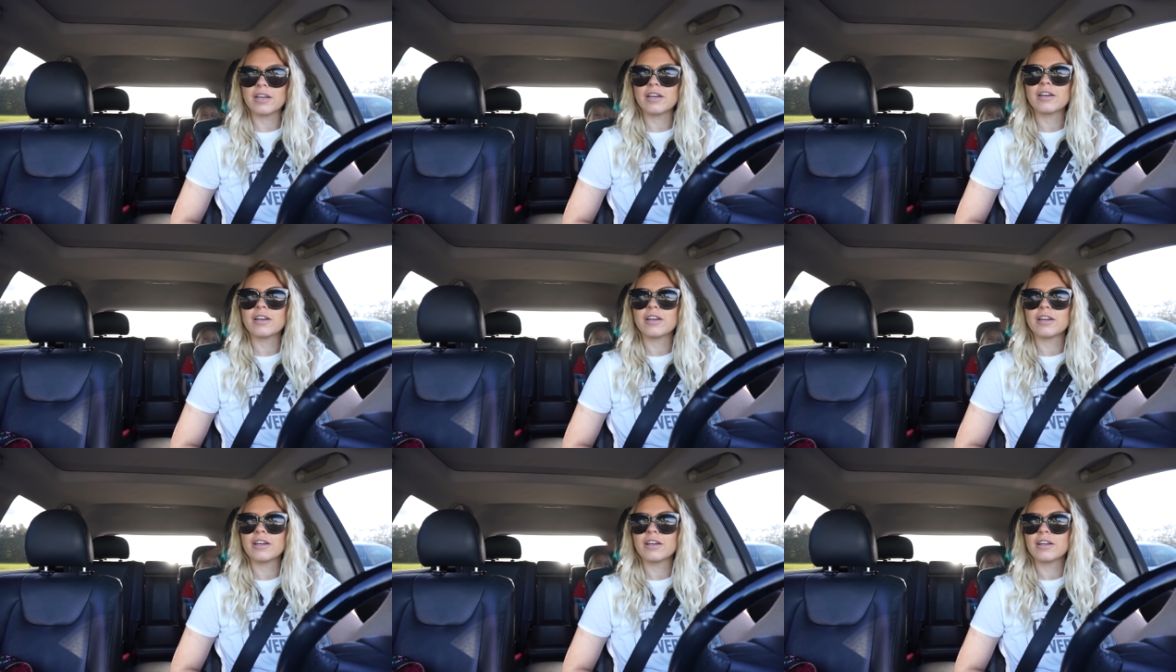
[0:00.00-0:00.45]

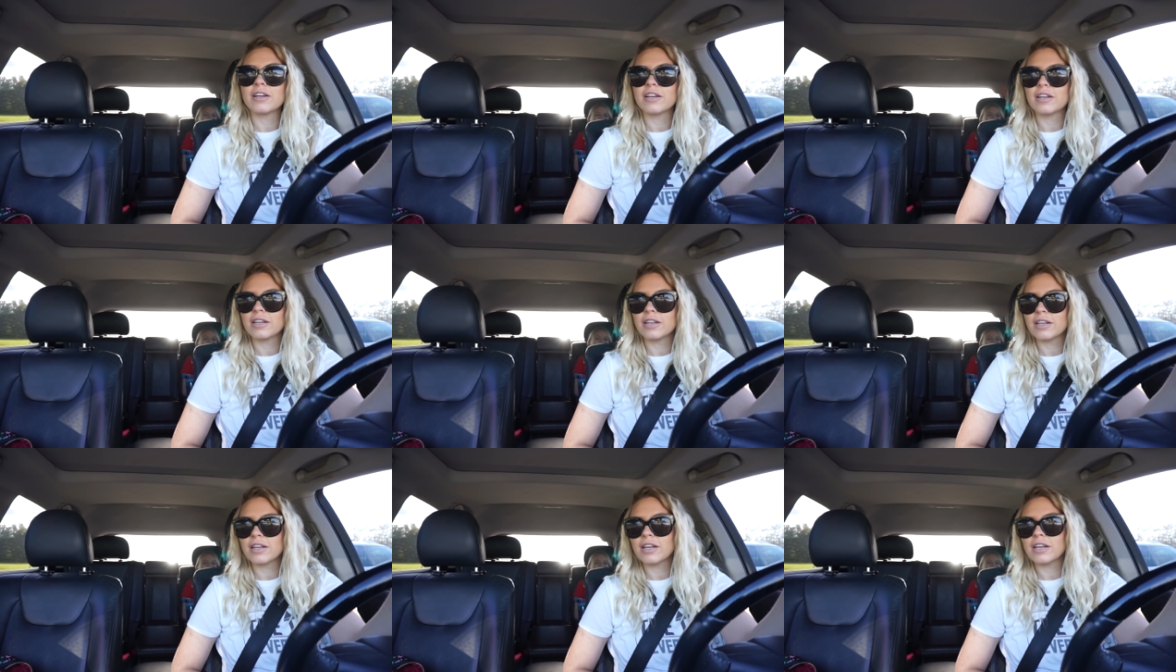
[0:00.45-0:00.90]
Hi.
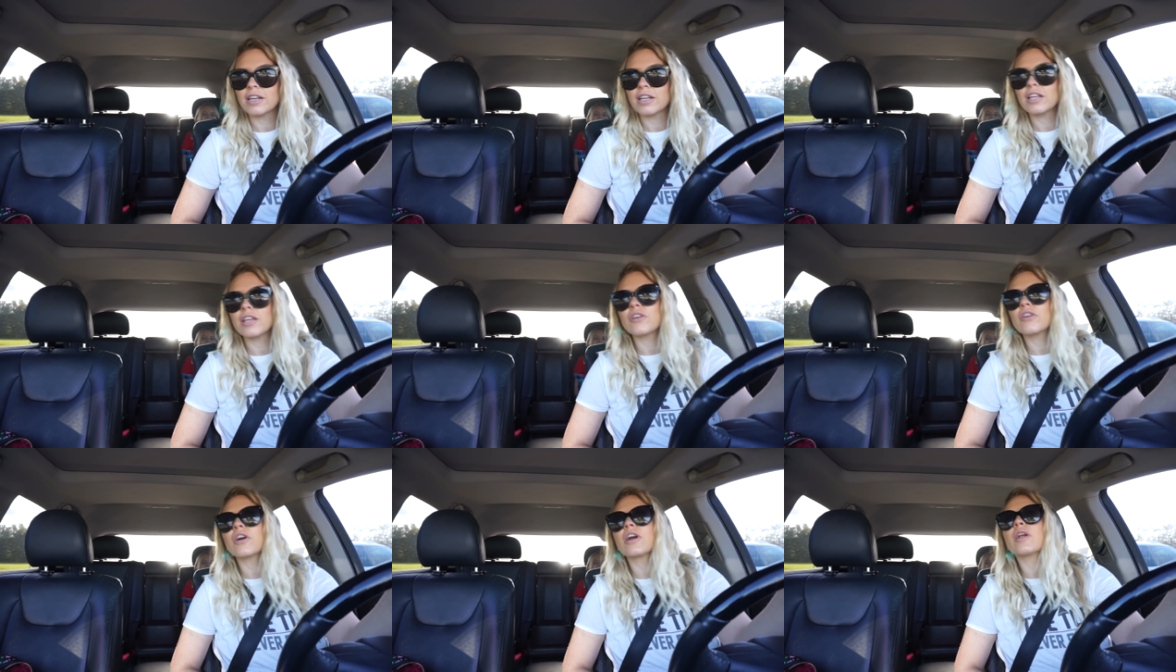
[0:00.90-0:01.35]

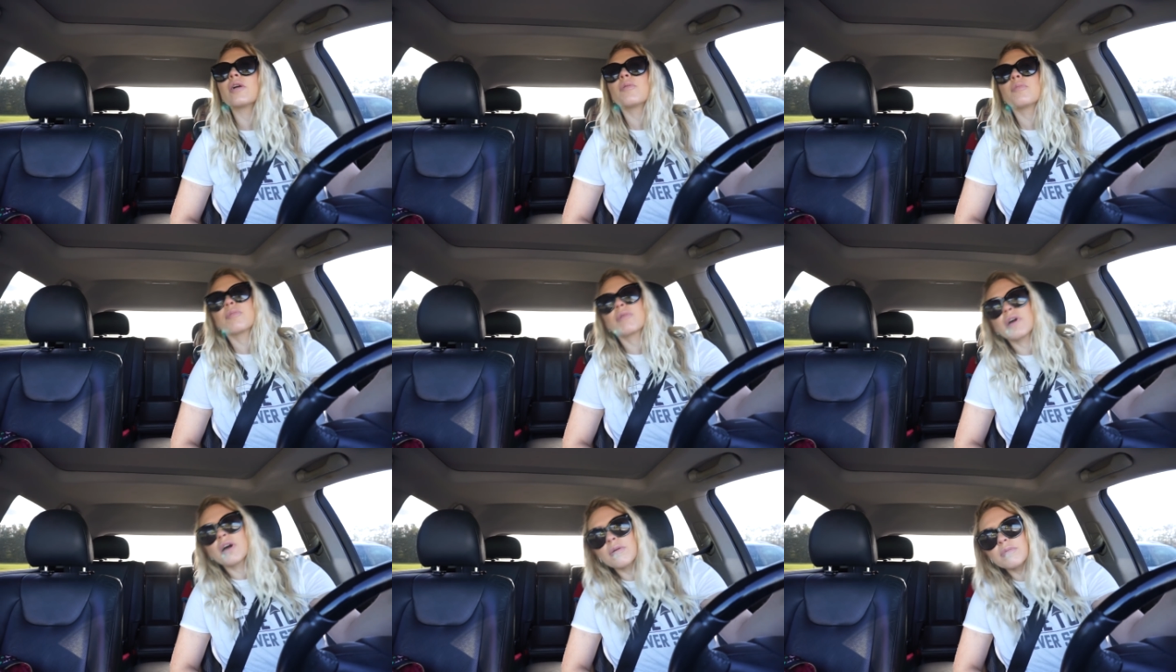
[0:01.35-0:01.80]
You gotta
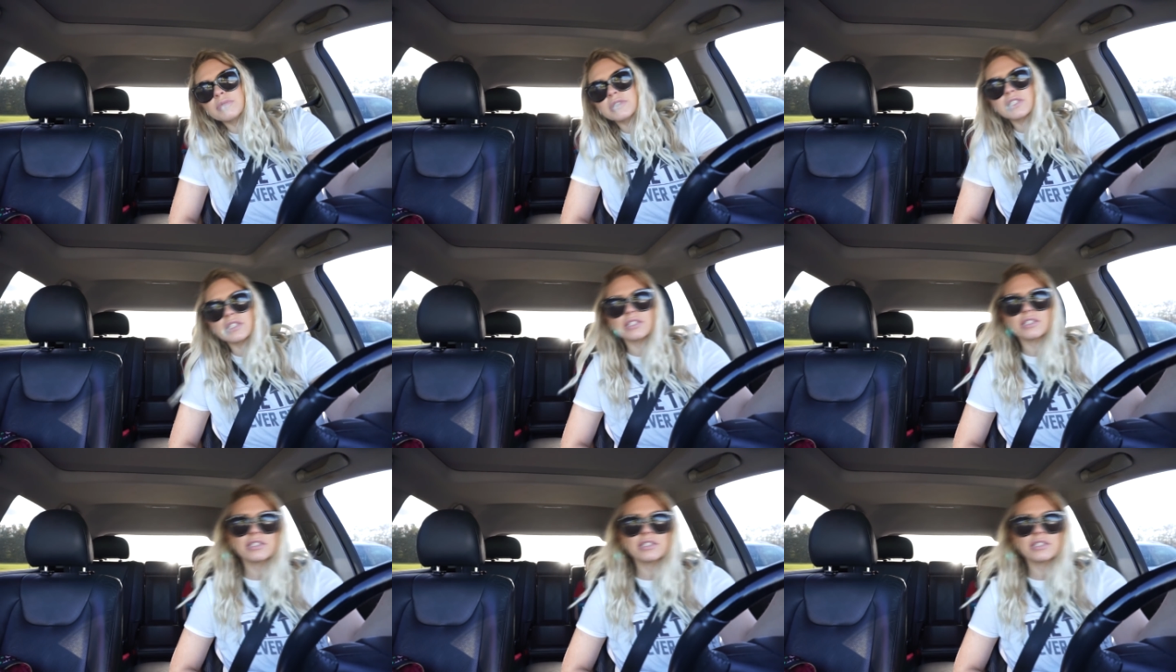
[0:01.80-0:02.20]
come to the